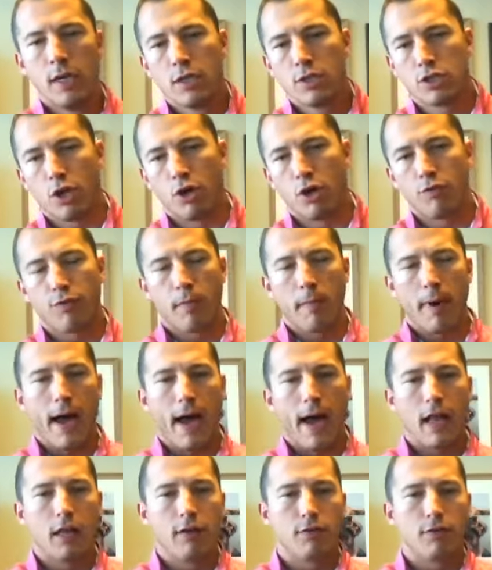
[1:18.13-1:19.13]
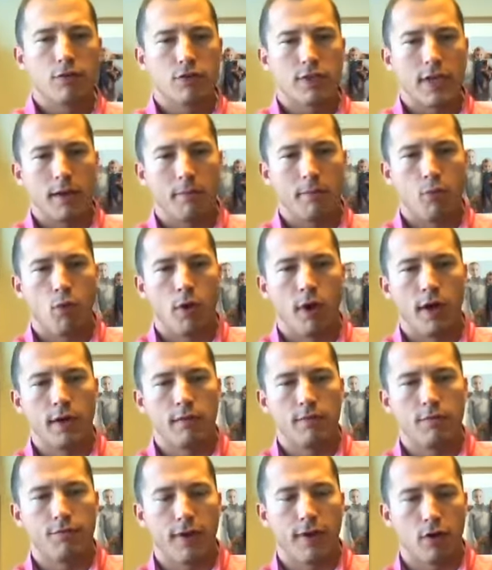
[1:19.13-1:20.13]
So from a high-level
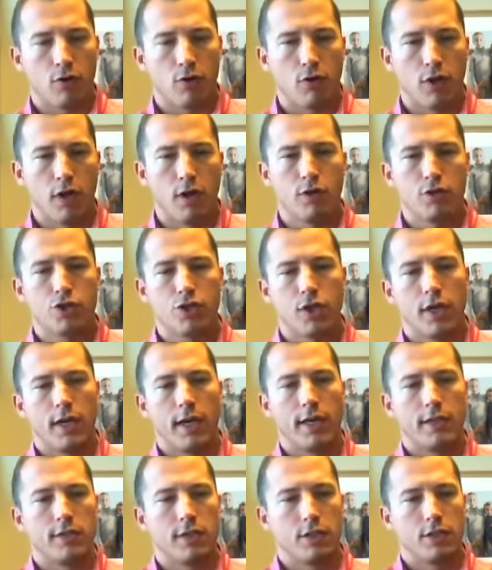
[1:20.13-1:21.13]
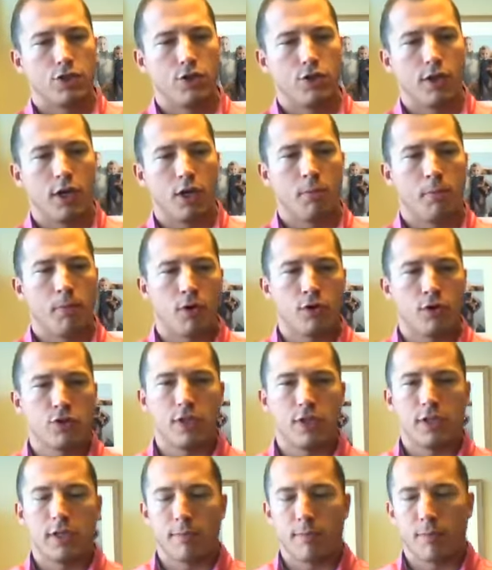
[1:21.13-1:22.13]
standpoint, federal OSHA has issued an
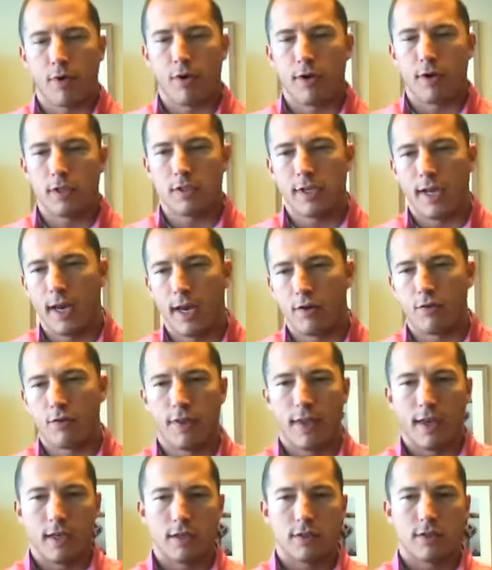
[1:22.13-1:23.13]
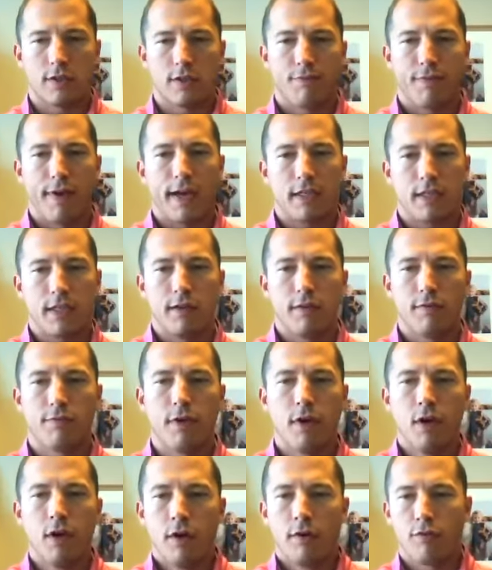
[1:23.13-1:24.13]
emergency temporary standard that is effective
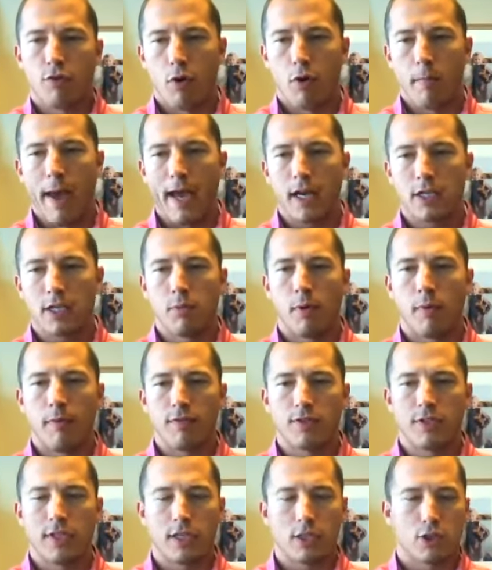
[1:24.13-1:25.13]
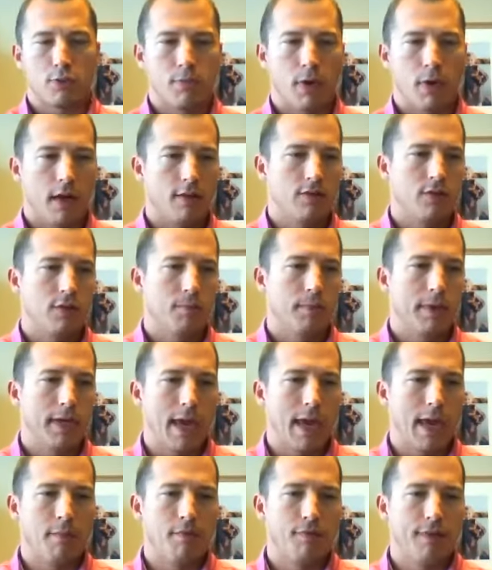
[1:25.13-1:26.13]
for a maximum of 6 months. It
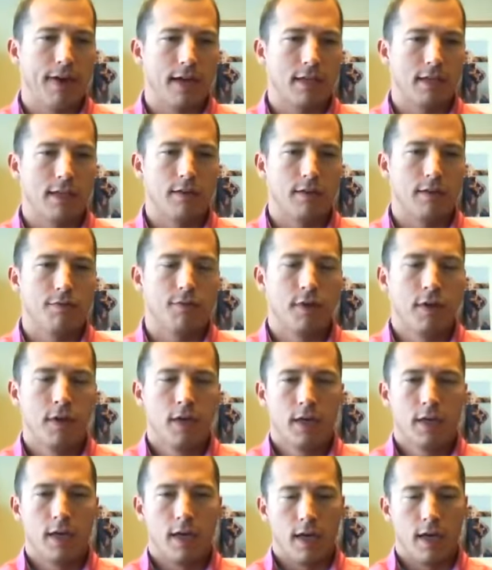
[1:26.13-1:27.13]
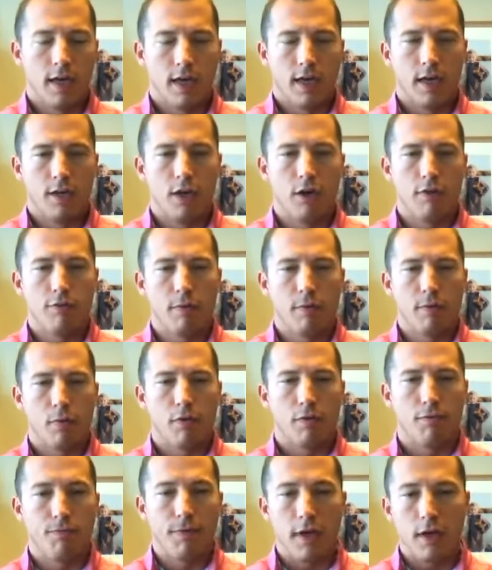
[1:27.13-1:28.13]
became effective
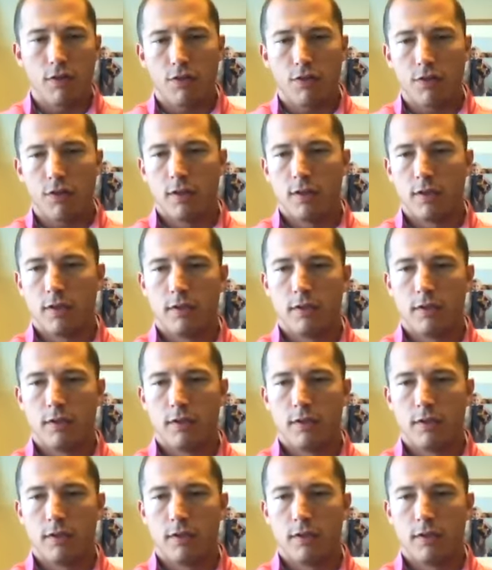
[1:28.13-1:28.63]
November 5th.